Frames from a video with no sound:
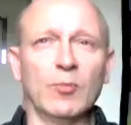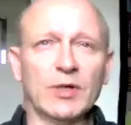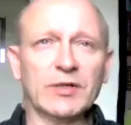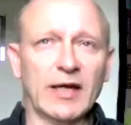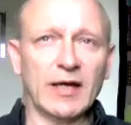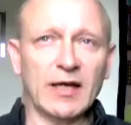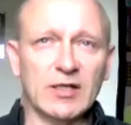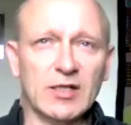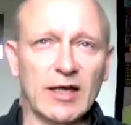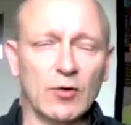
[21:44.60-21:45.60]
but then
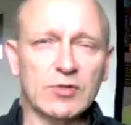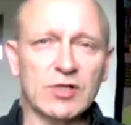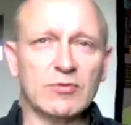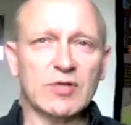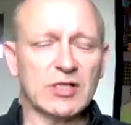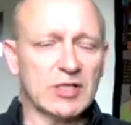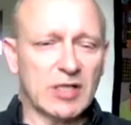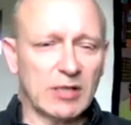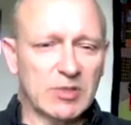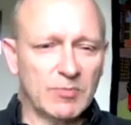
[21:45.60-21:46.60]
it also doesn't
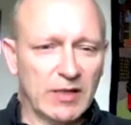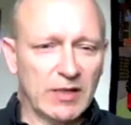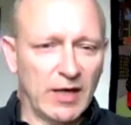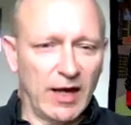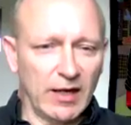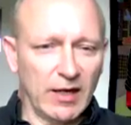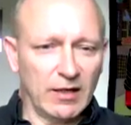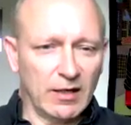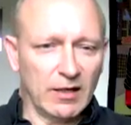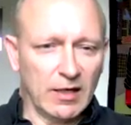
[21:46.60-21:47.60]
seem to be there
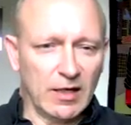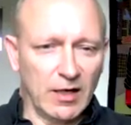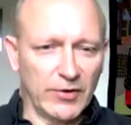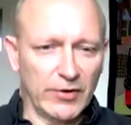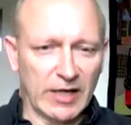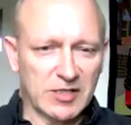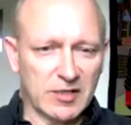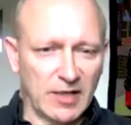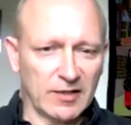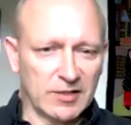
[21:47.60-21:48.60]
in the other
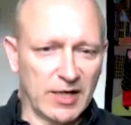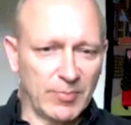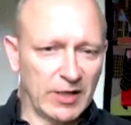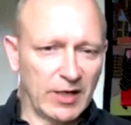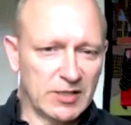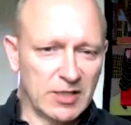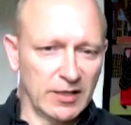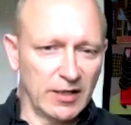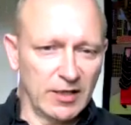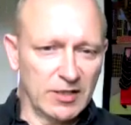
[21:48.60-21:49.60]
extant Japanese
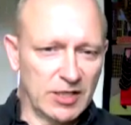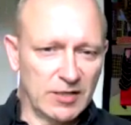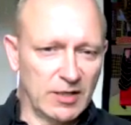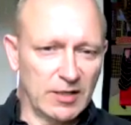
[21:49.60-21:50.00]
lineage either.